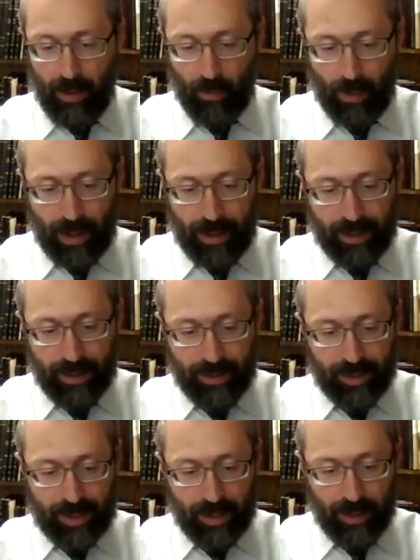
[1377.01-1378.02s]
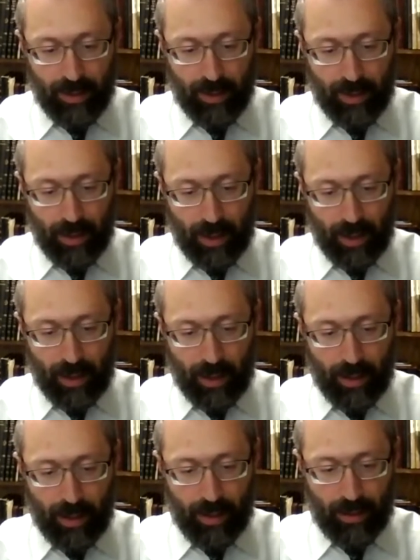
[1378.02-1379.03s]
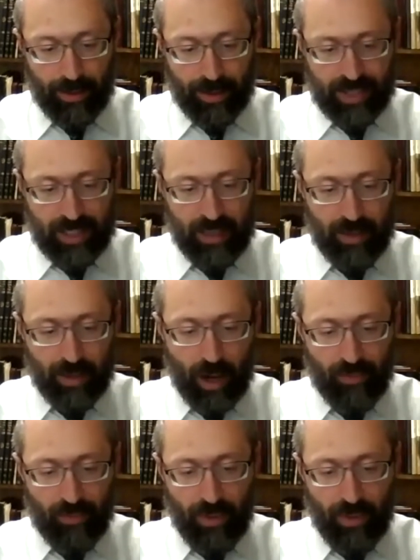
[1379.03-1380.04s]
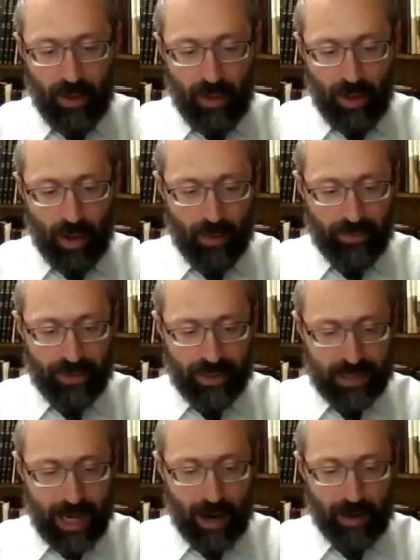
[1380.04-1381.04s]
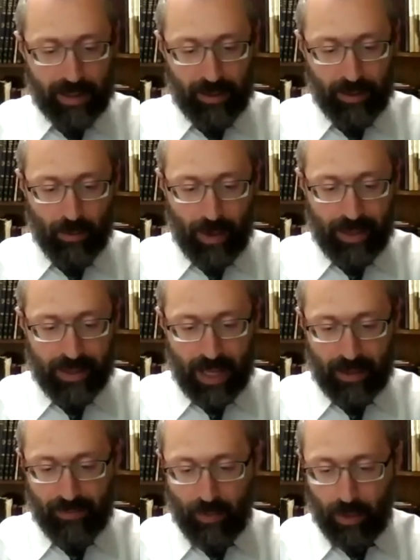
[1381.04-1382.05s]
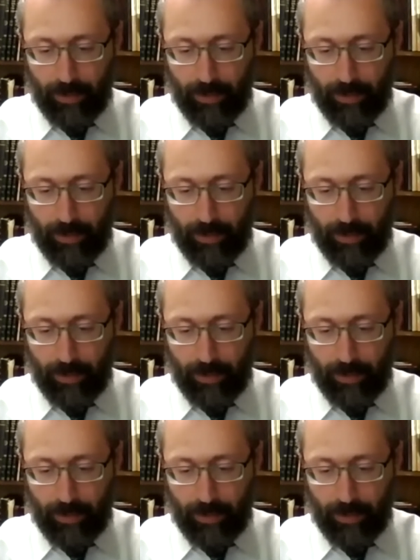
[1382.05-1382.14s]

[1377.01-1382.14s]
What is the seed of this gargir? What is that for?